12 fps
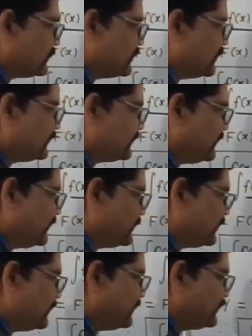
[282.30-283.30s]
This
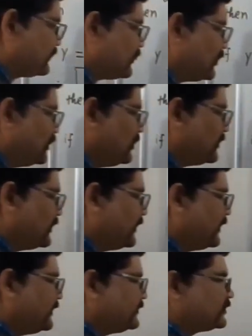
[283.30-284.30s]
c is called
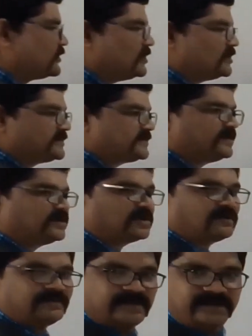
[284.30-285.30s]
as constant
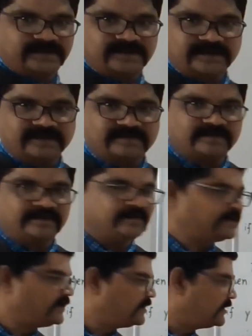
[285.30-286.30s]
of
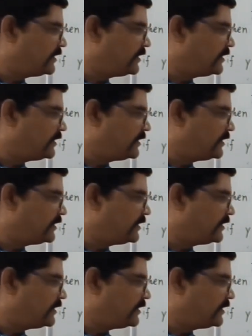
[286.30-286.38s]
integration,